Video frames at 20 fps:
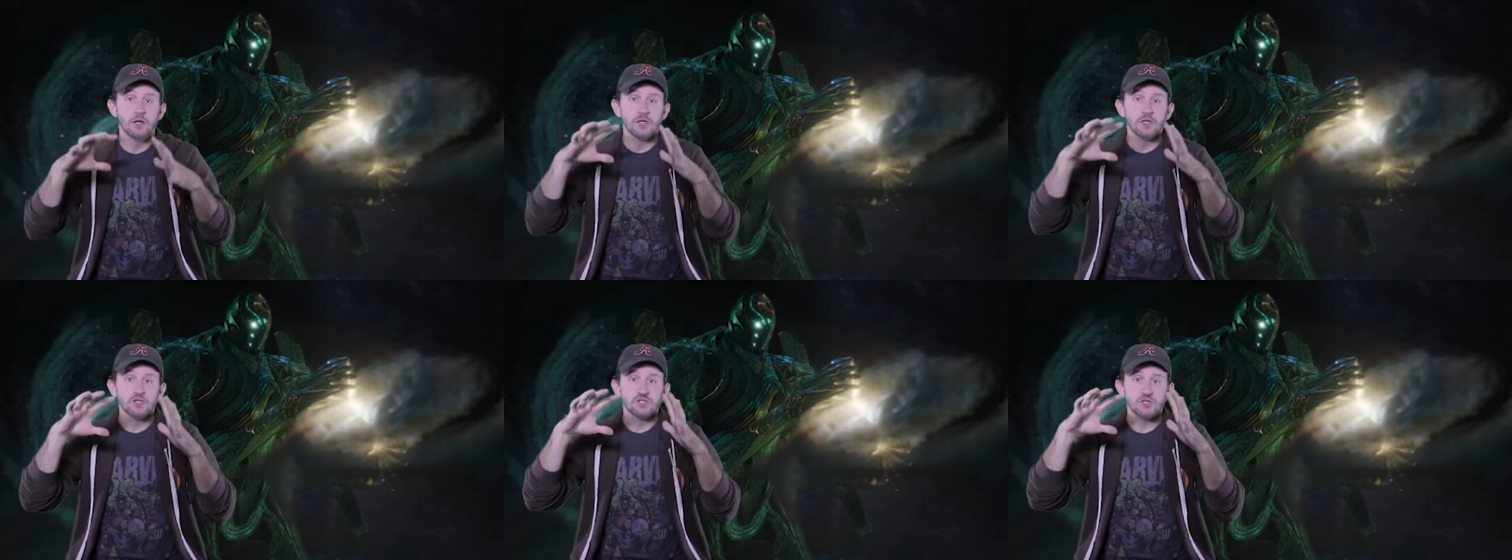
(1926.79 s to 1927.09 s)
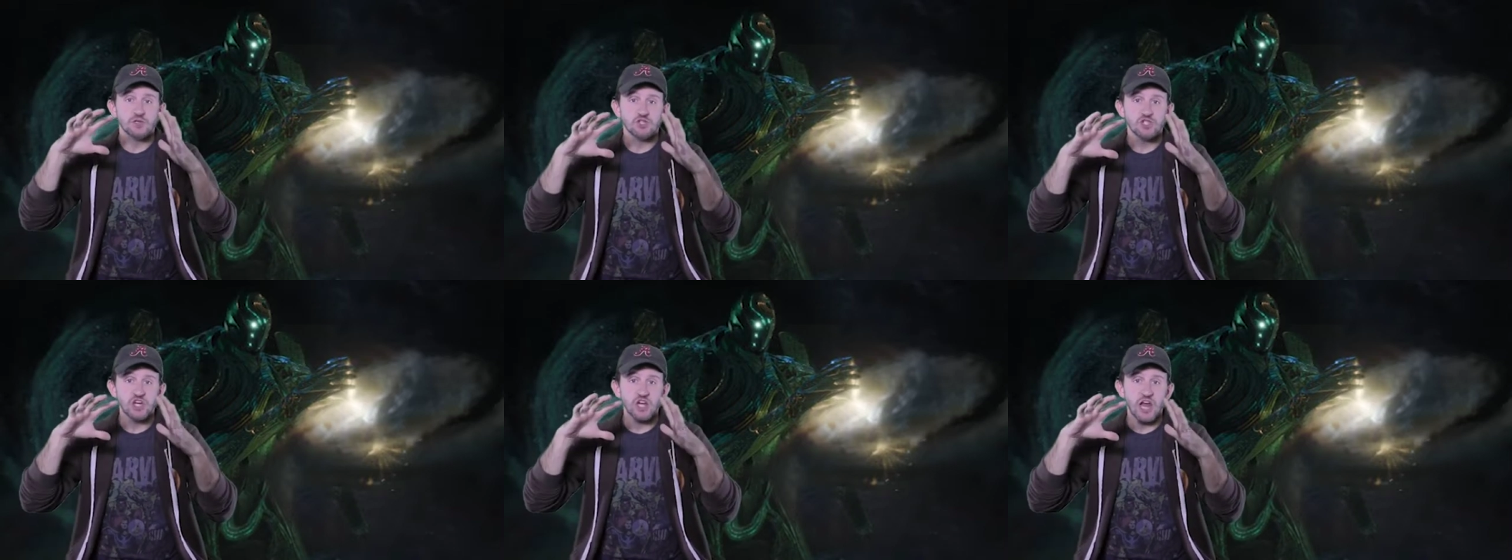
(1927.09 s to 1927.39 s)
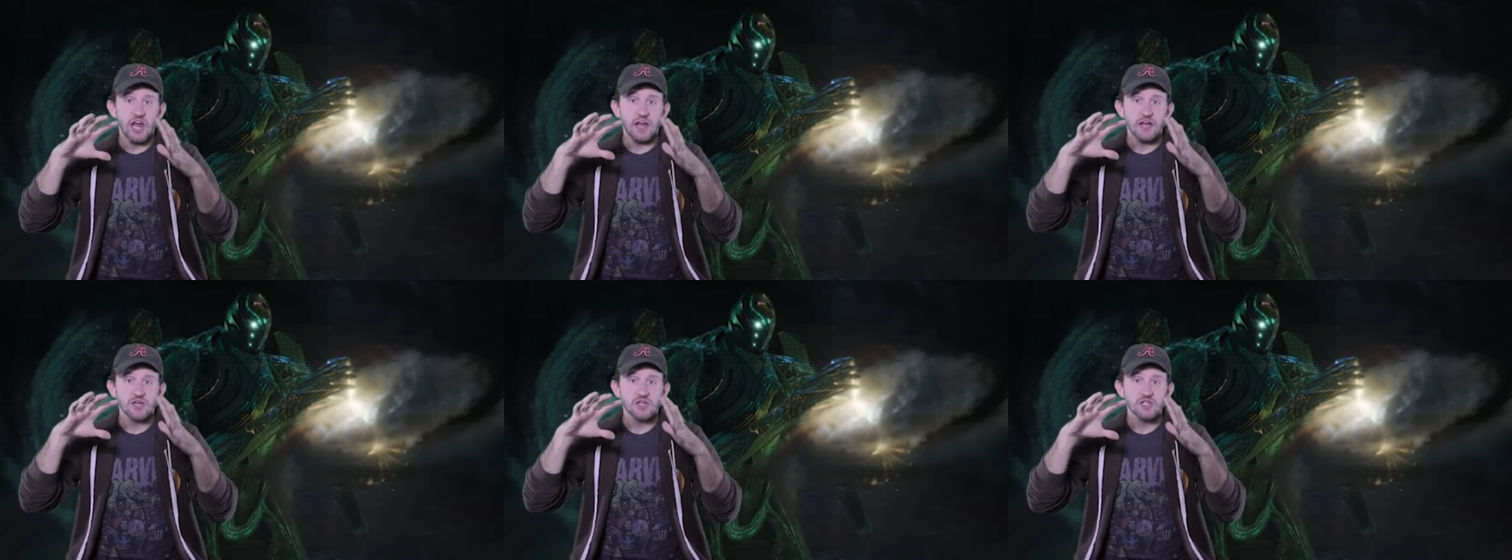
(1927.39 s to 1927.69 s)
to
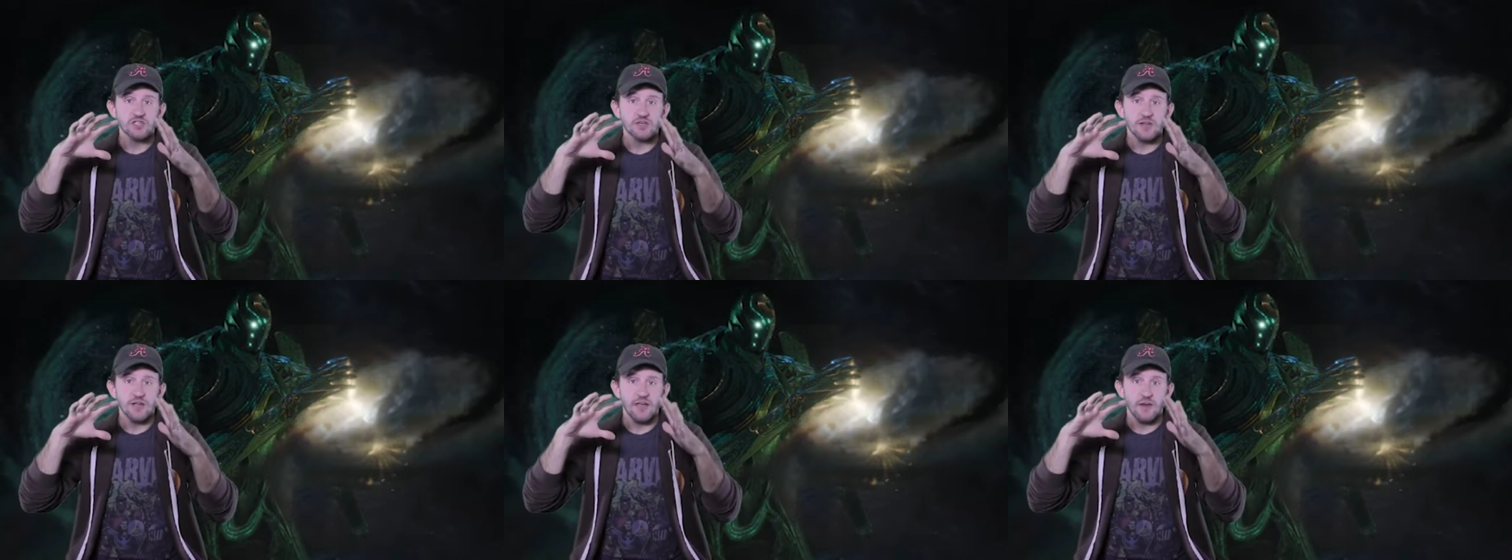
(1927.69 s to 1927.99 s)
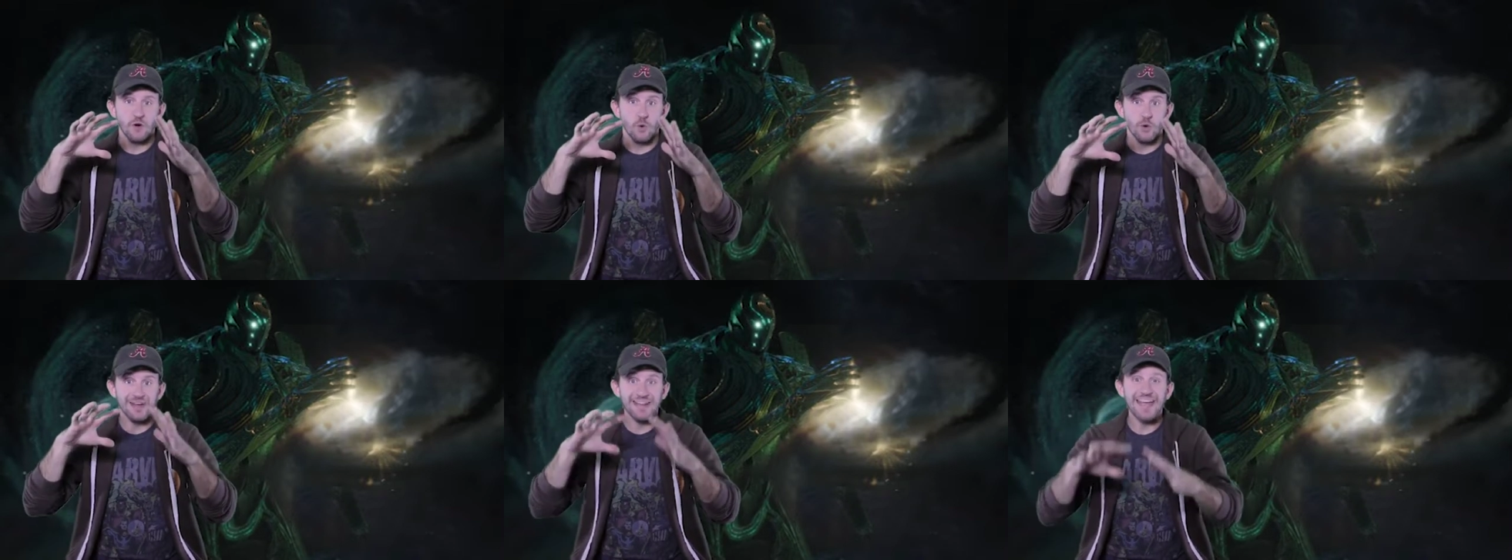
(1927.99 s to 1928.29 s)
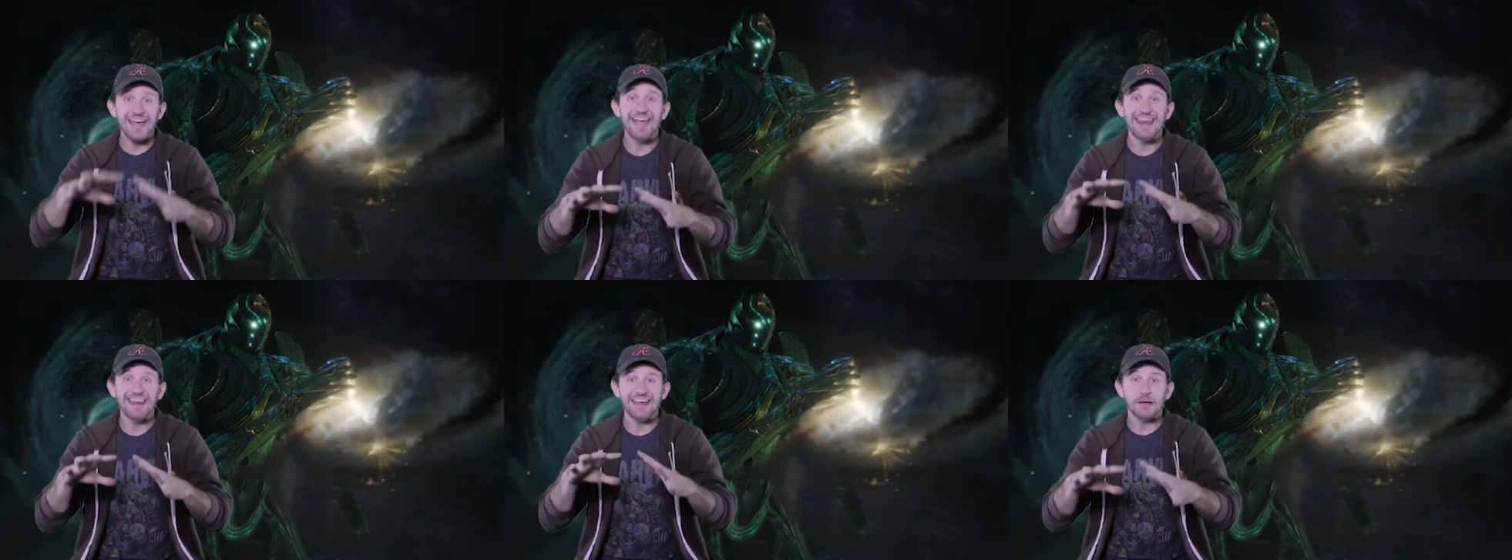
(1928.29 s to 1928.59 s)
change an
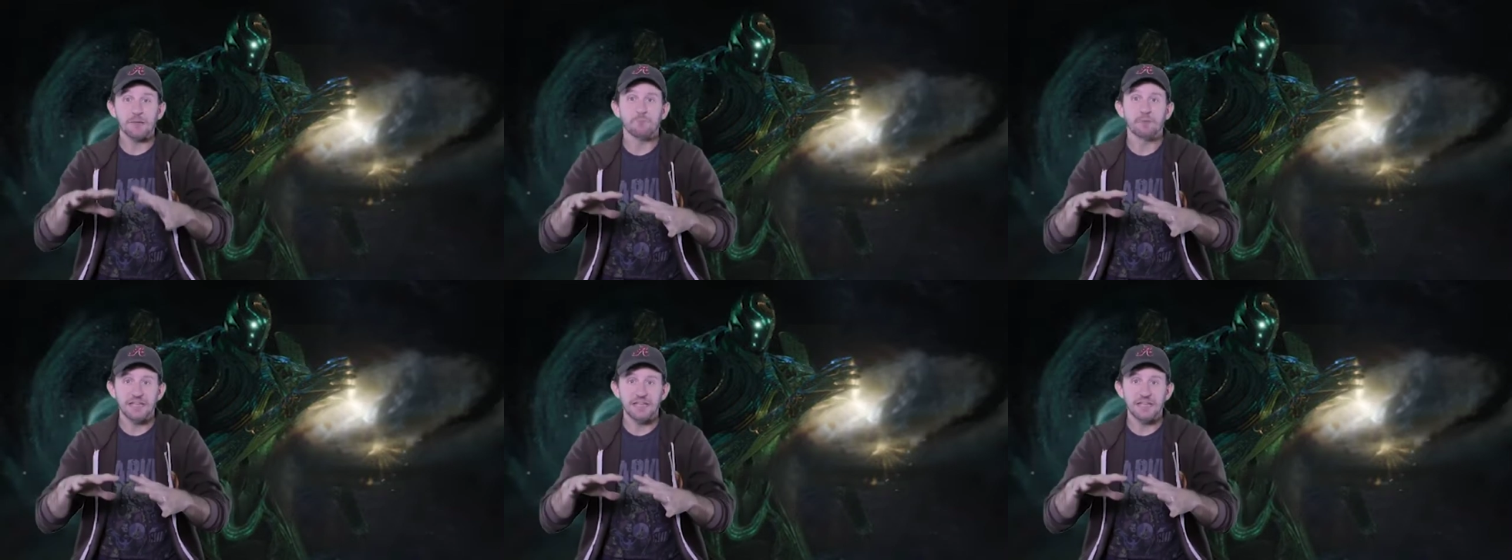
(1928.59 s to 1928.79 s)
organic